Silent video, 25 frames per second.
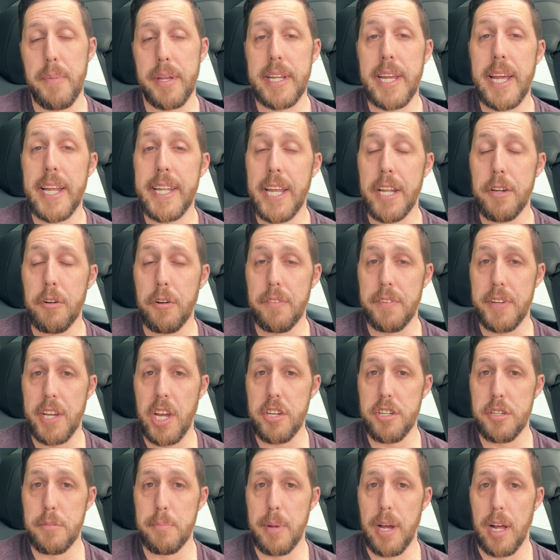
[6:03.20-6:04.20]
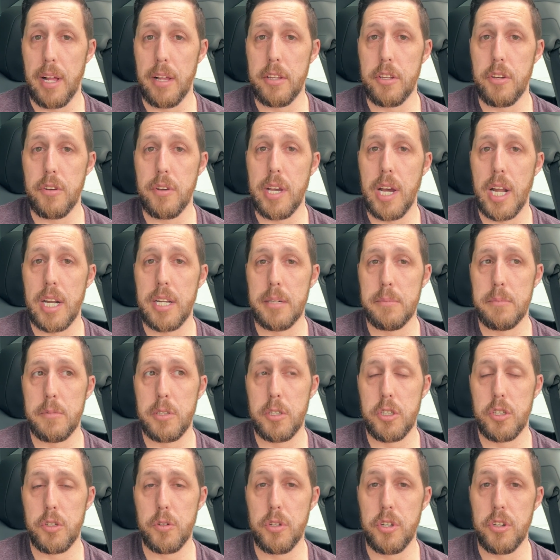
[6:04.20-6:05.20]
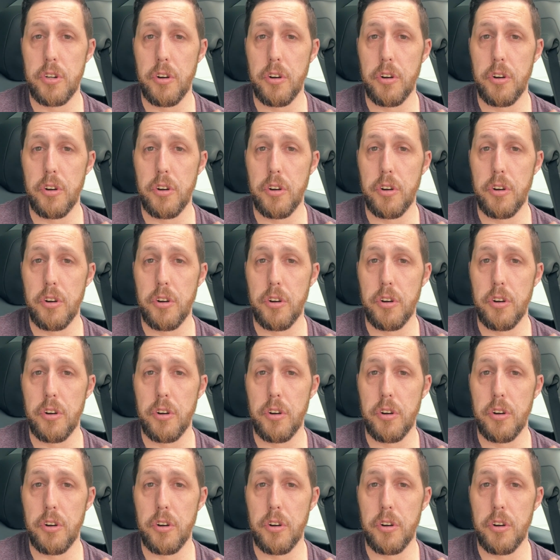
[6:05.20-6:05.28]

and hit that notification bell. You gotta do the